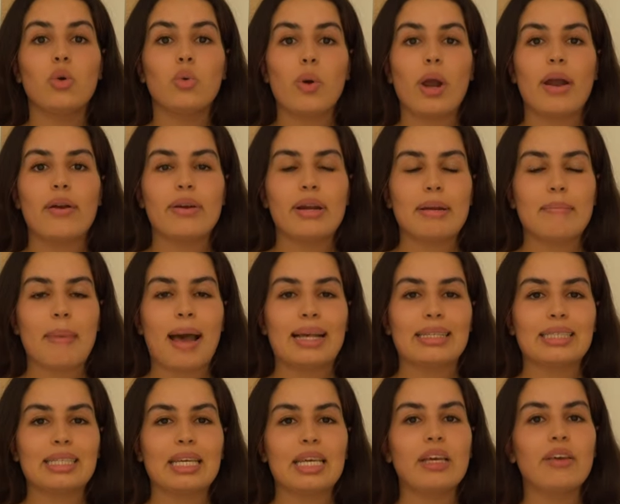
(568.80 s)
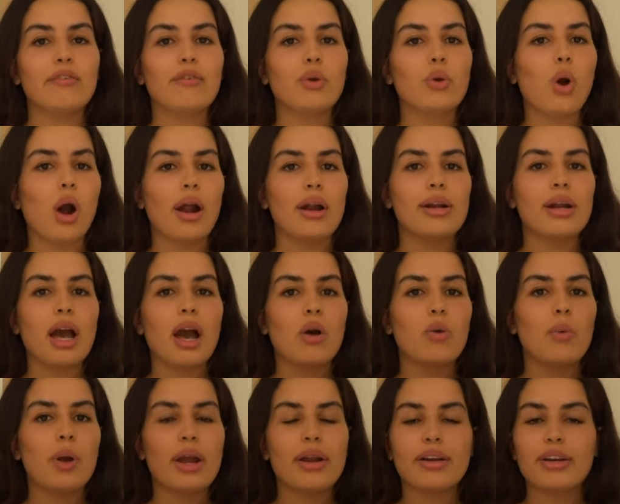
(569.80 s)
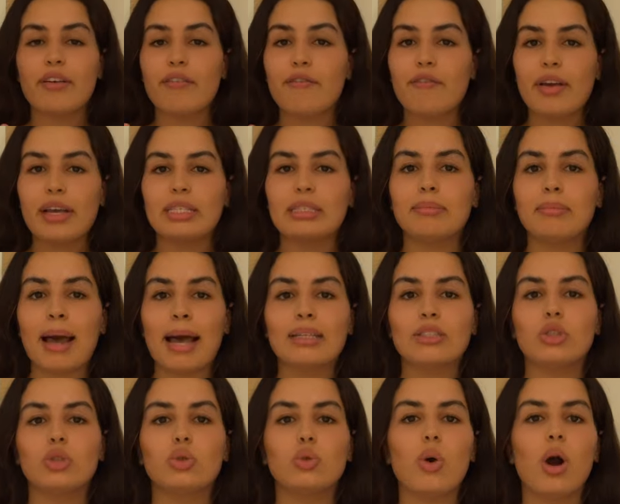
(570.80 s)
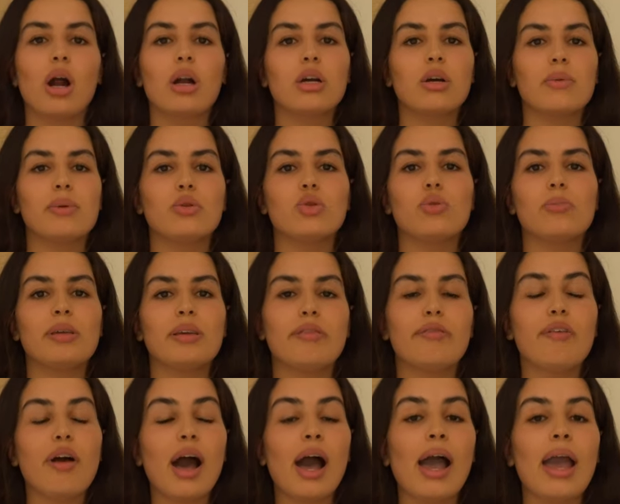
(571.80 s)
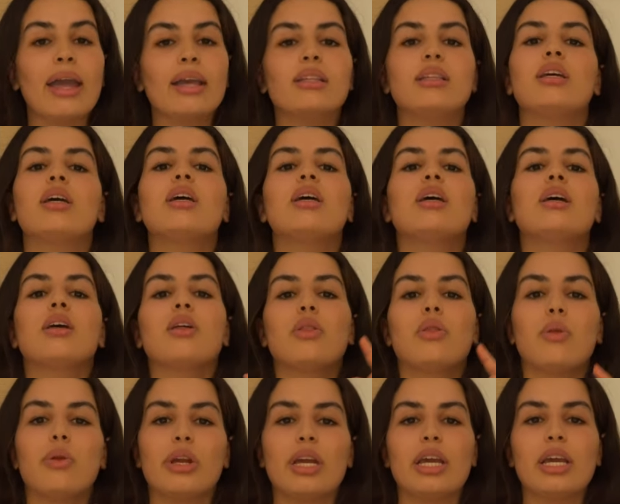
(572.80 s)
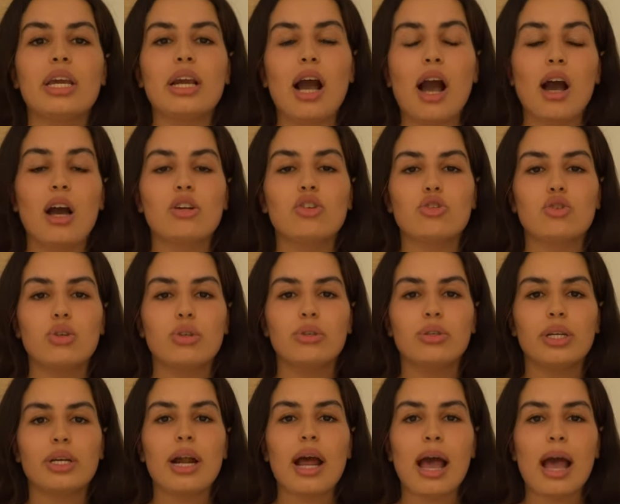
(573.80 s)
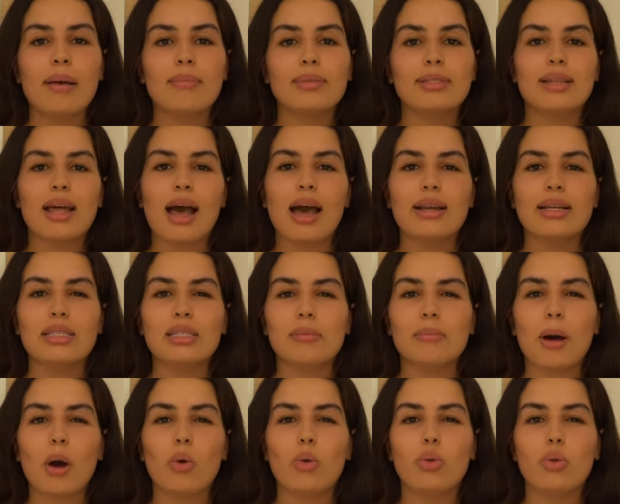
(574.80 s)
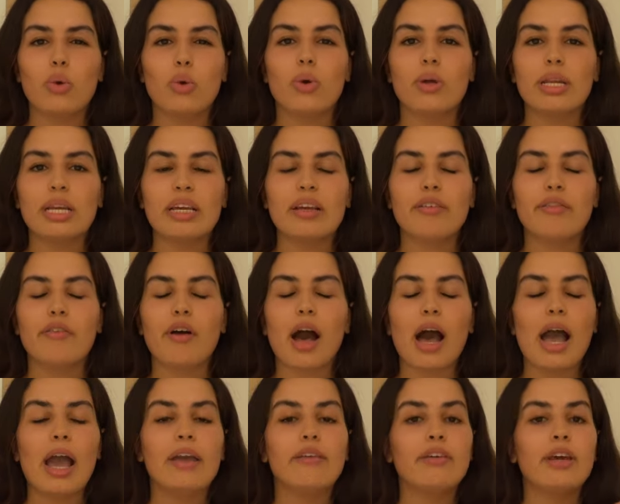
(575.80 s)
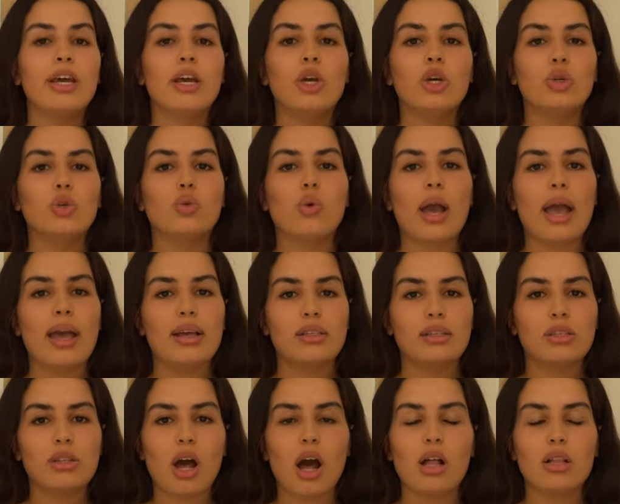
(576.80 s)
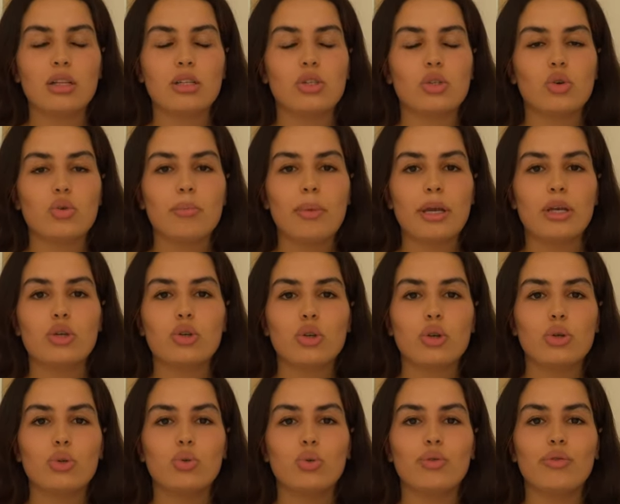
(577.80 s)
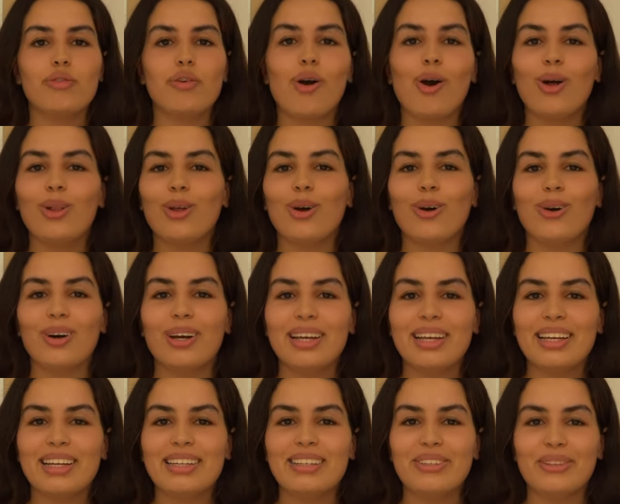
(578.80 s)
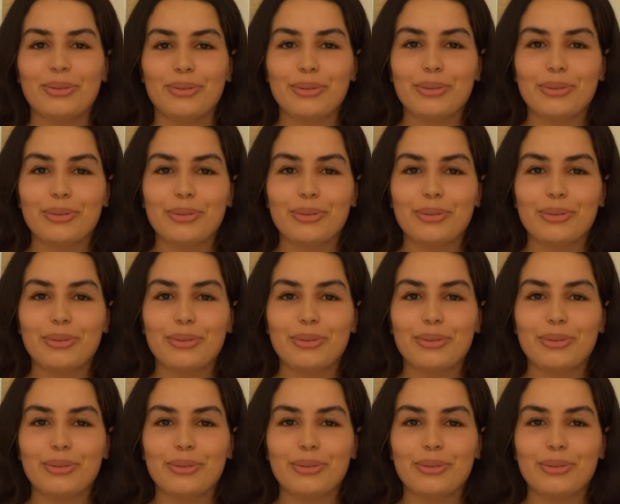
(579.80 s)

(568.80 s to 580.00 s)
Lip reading: wearing masks. If you are not wearing a face mask, you are going to be fined 300 dirhams. That is about $35. So make sure to follow the